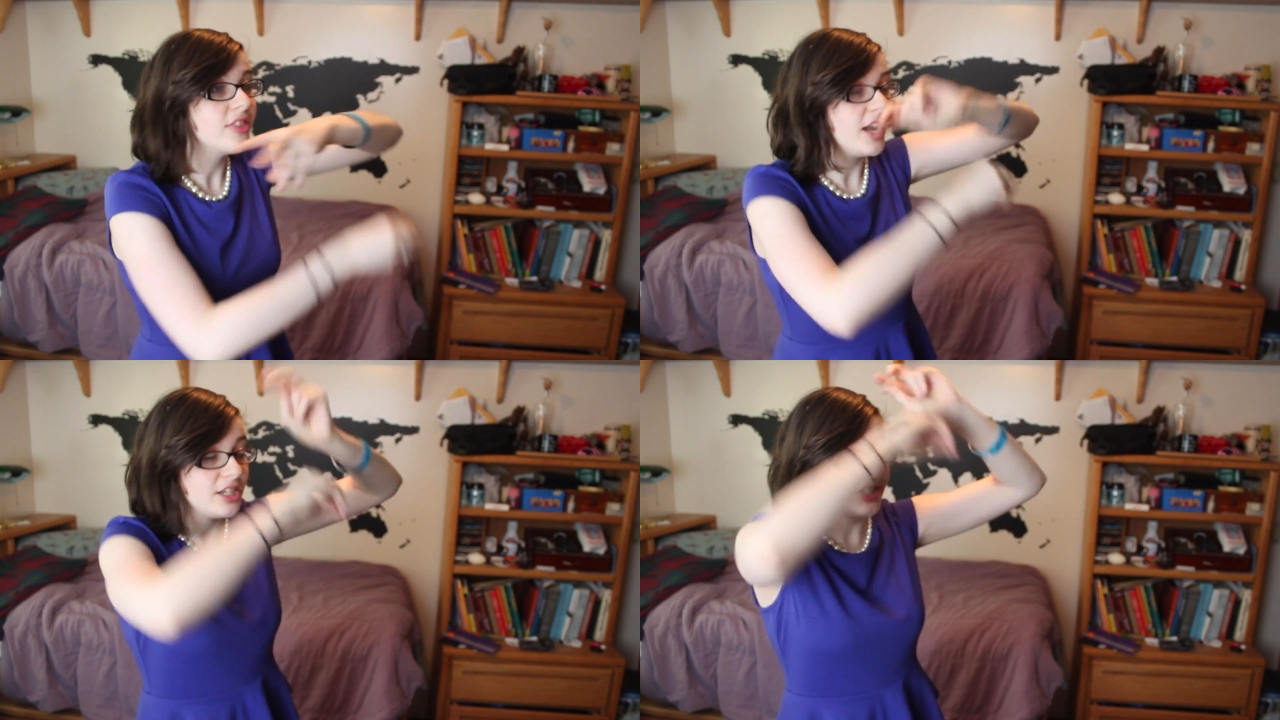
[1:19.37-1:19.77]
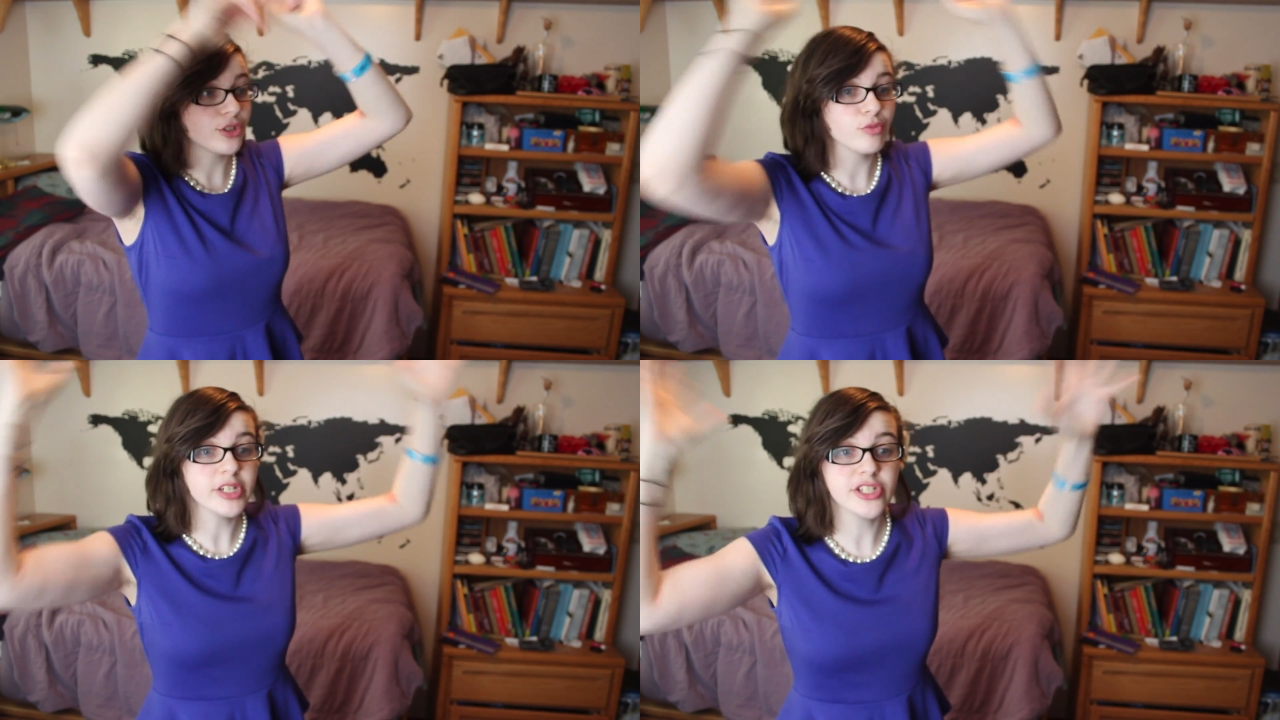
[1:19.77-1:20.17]
that is
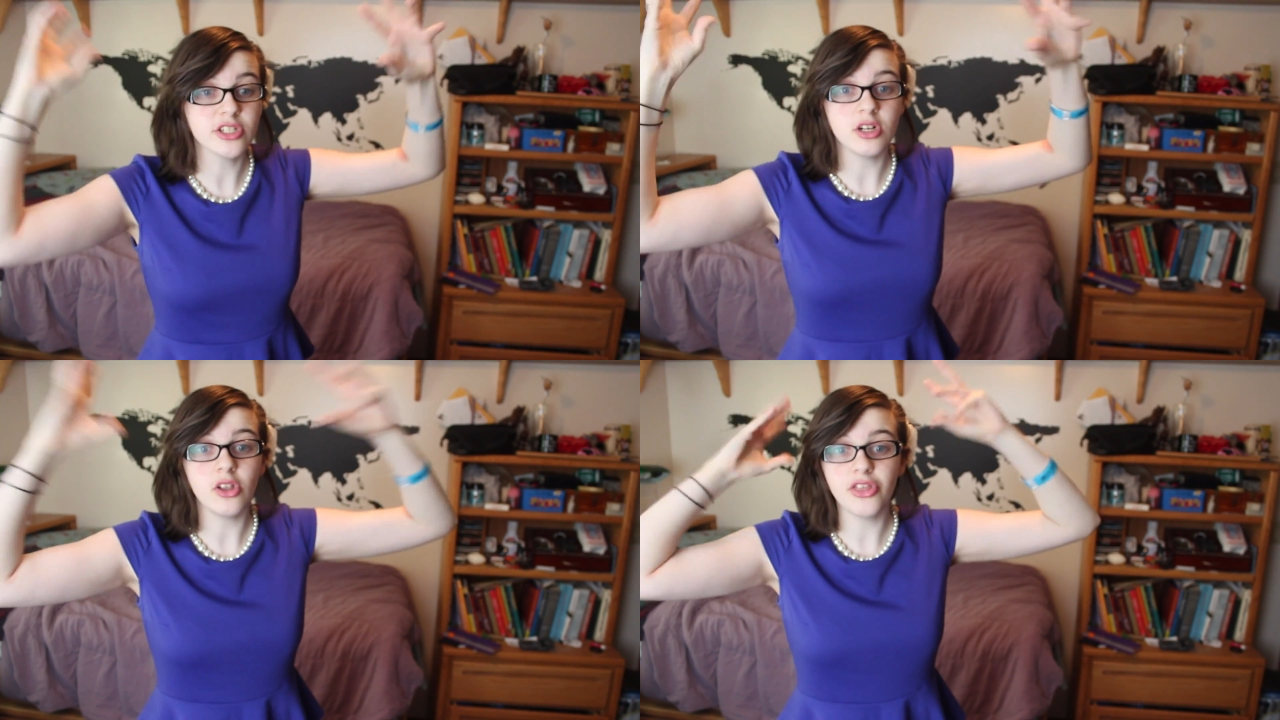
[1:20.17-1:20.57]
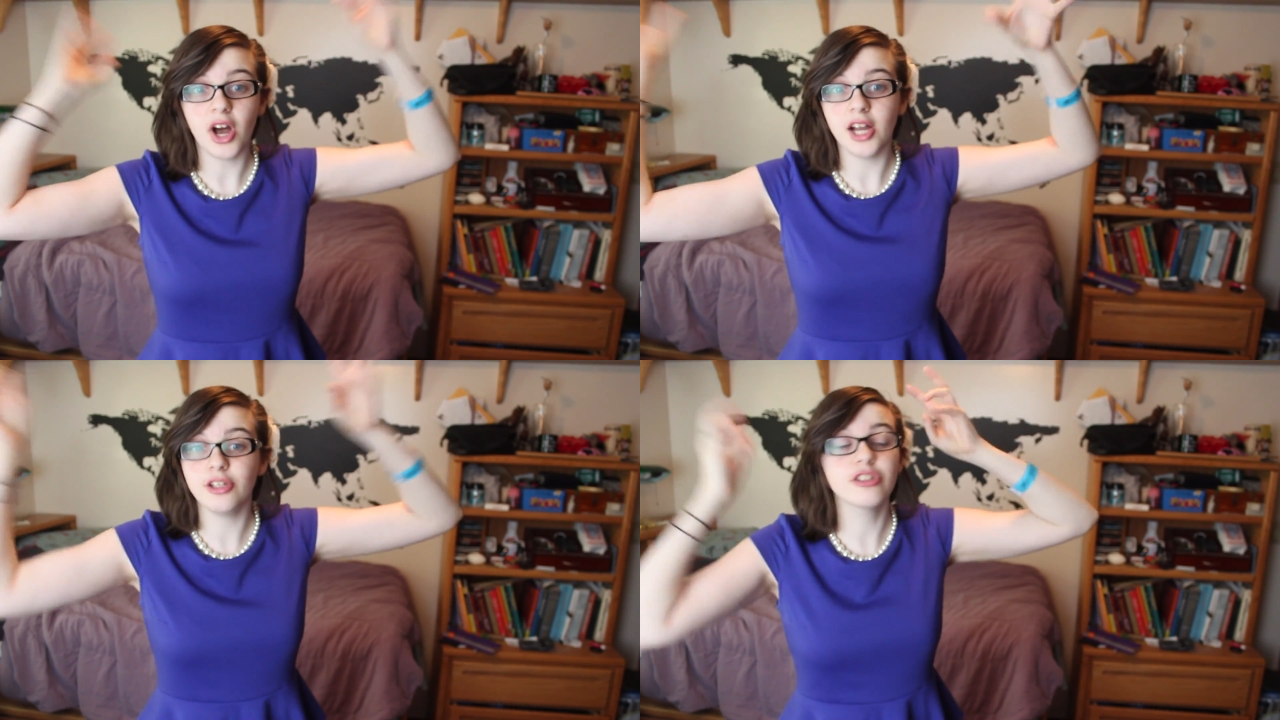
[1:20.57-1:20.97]
original
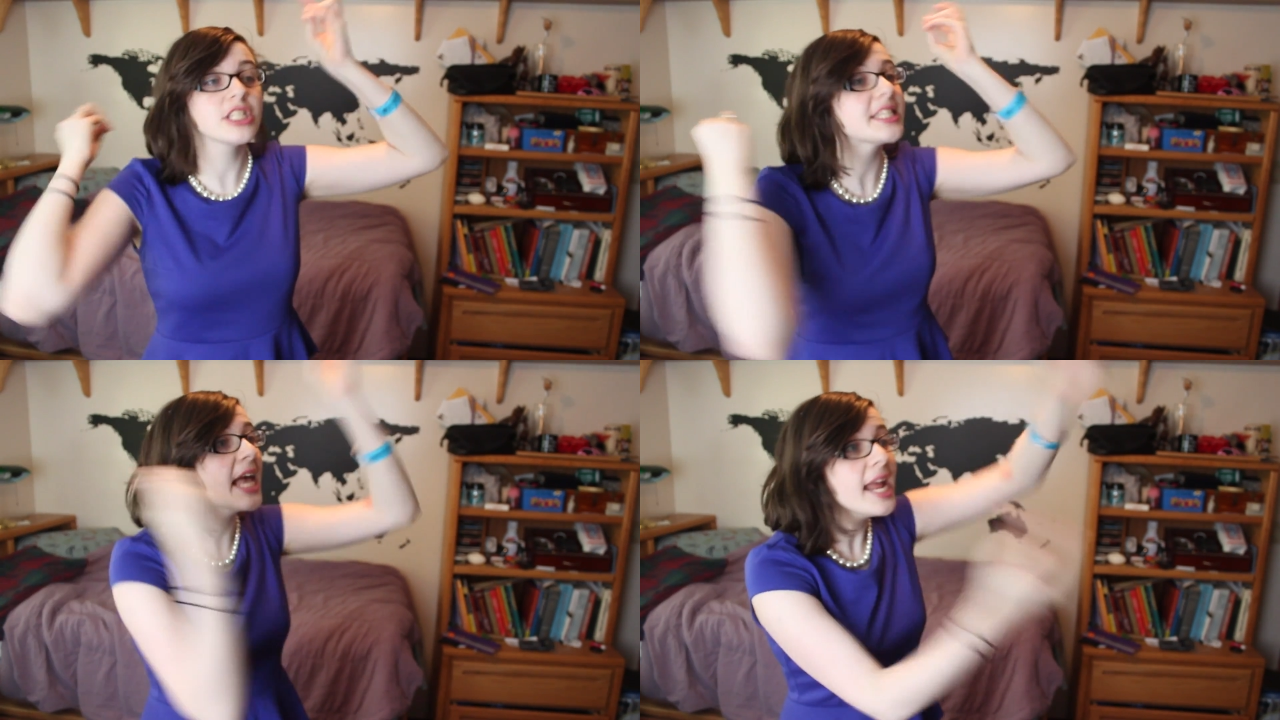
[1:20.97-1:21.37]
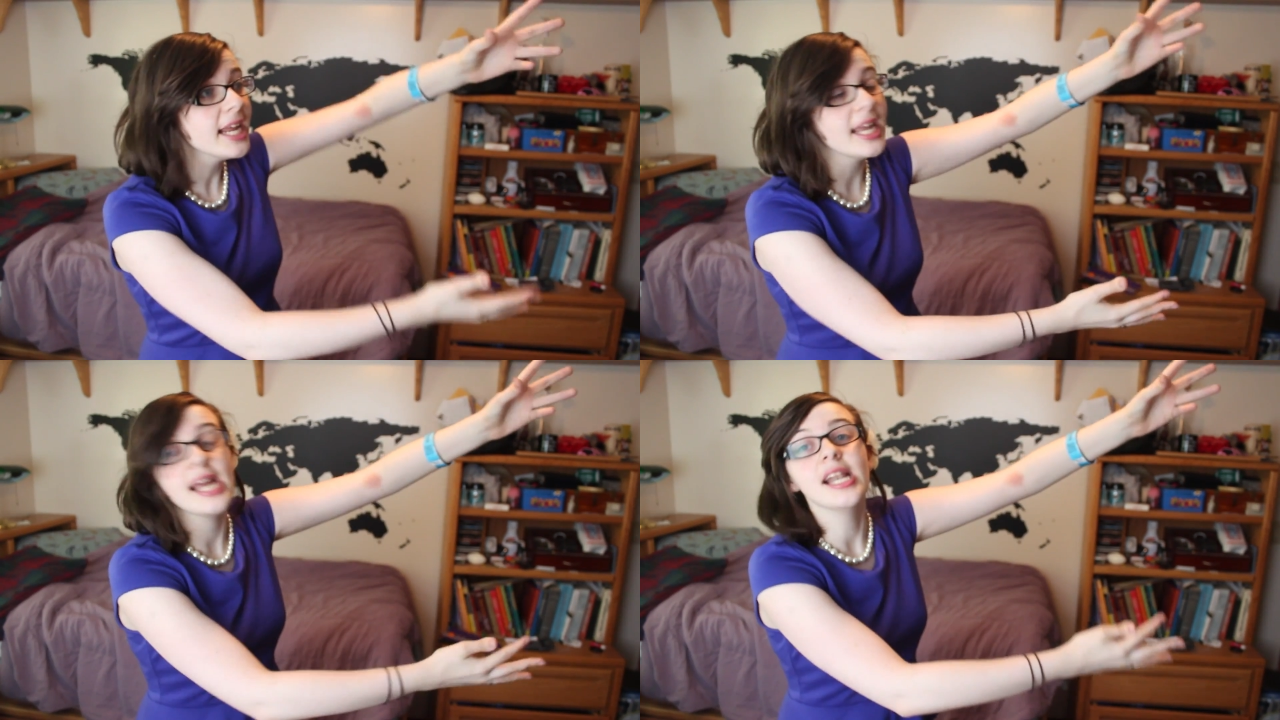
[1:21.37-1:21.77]
thought, you're just
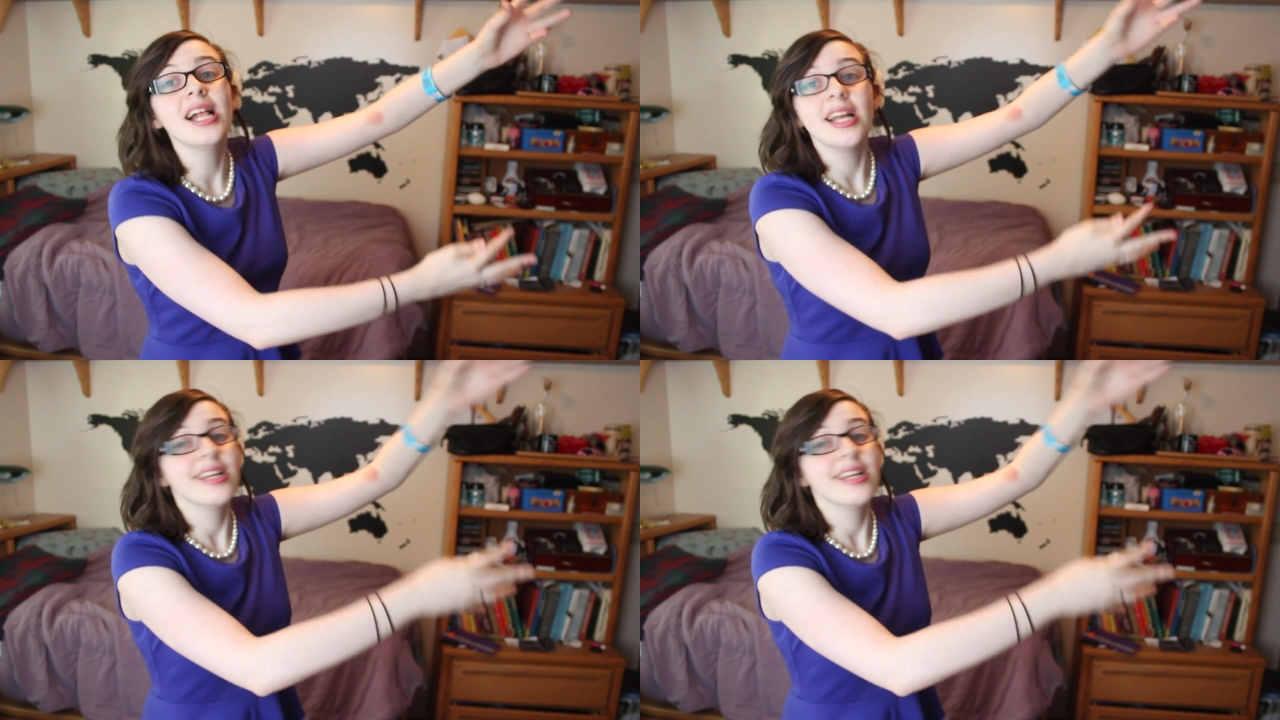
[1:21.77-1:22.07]
saying it.